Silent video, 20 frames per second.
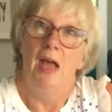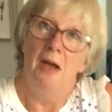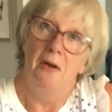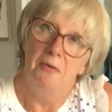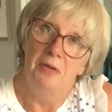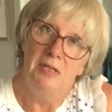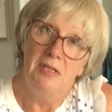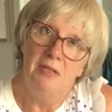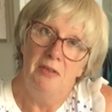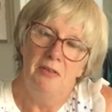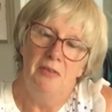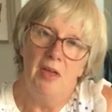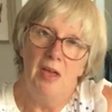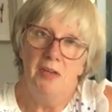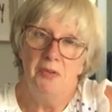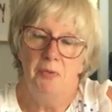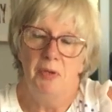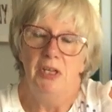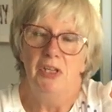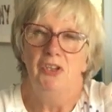now into the
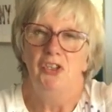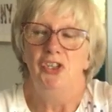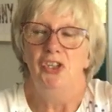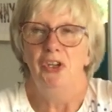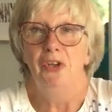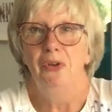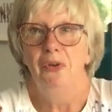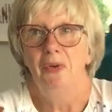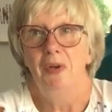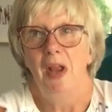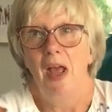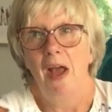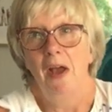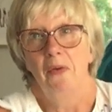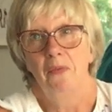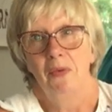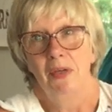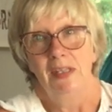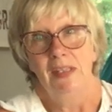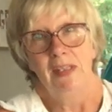third week of June
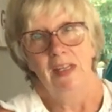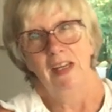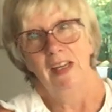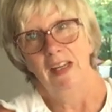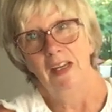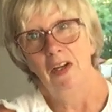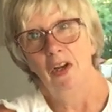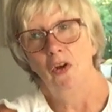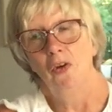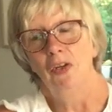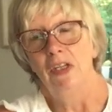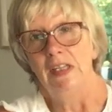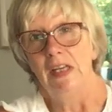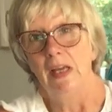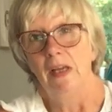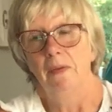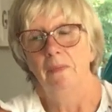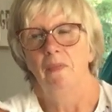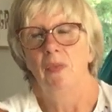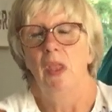and we're still in
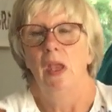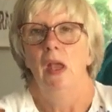lockdown.